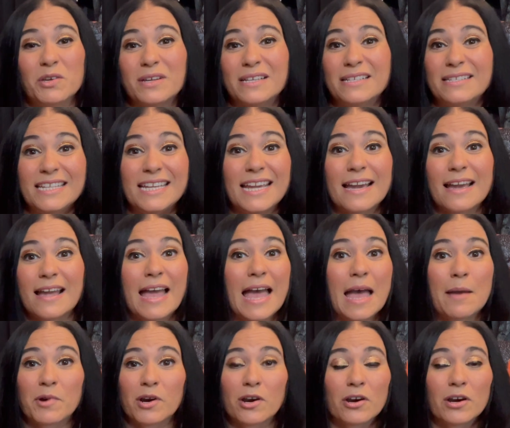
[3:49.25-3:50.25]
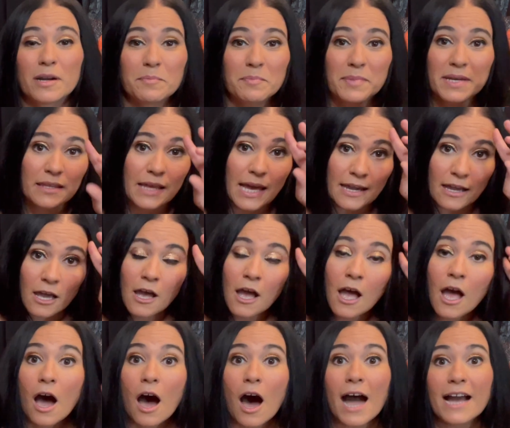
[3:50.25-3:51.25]
You can DM her and be like,
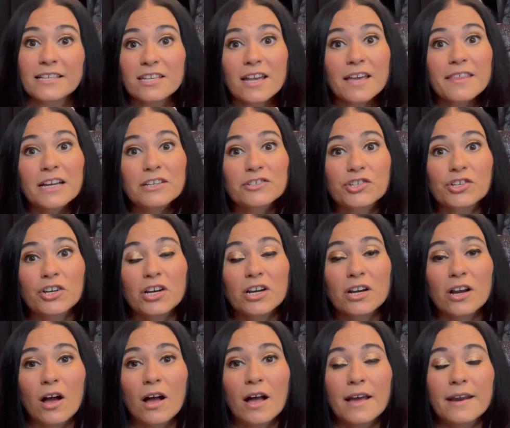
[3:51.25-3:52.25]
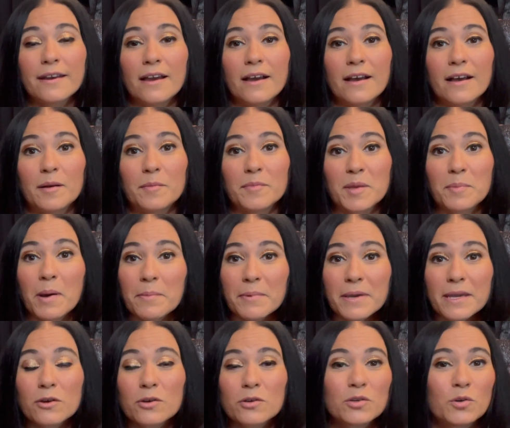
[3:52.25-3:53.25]
I saw that shirt on um, the
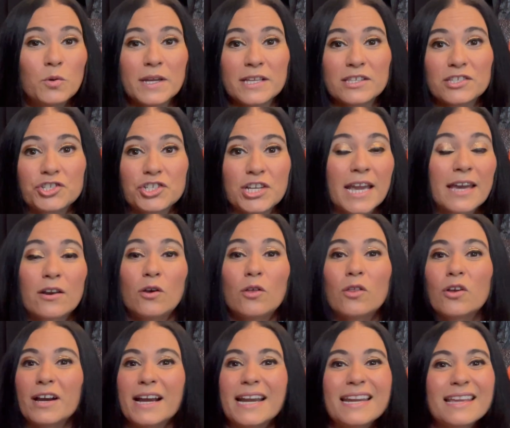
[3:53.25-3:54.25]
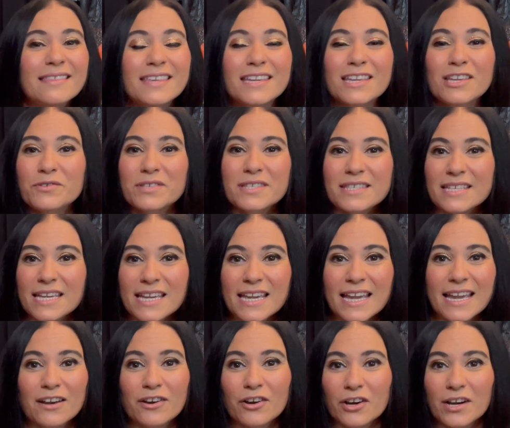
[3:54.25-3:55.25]
Pumpkin Queen's channel or anything you see
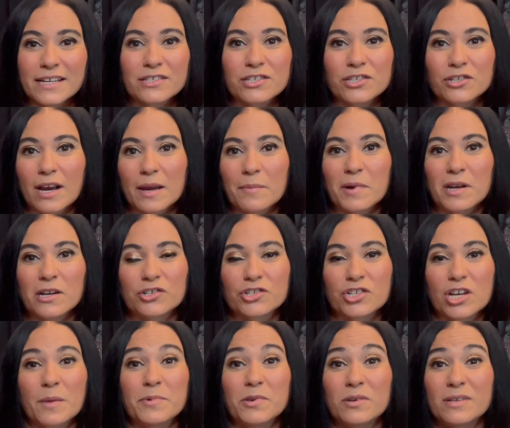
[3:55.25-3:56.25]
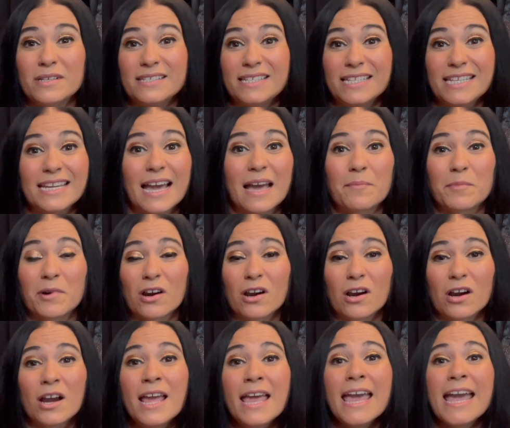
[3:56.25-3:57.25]
in her Instagram on her shop, you can DM
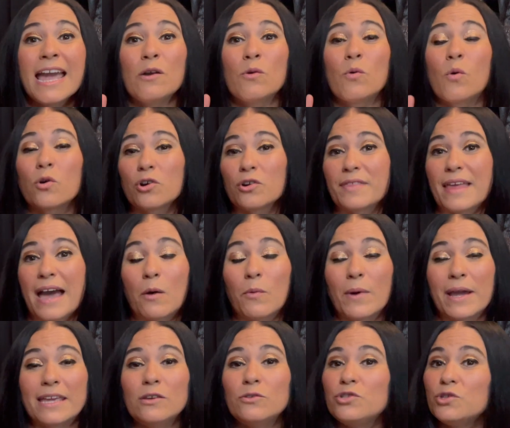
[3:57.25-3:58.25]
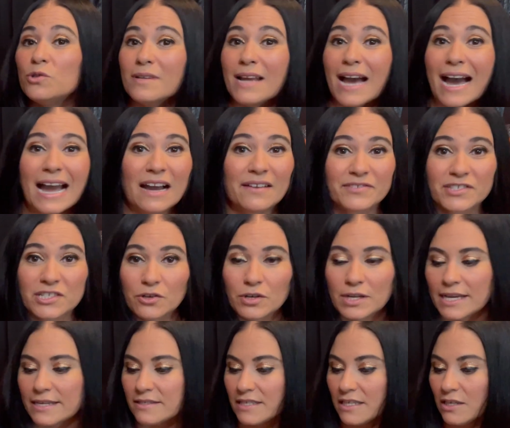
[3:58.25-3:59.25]
her and order that way. You do not have to go
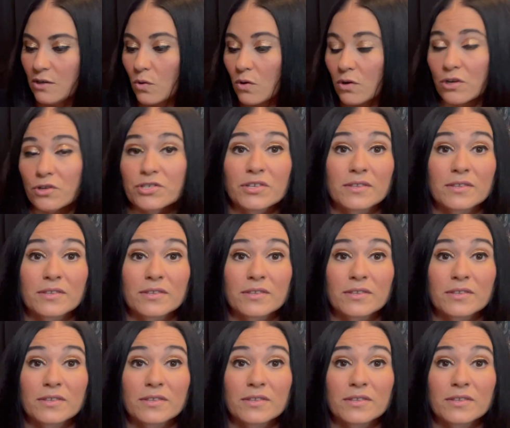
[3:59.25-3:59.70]
to Etsy to order.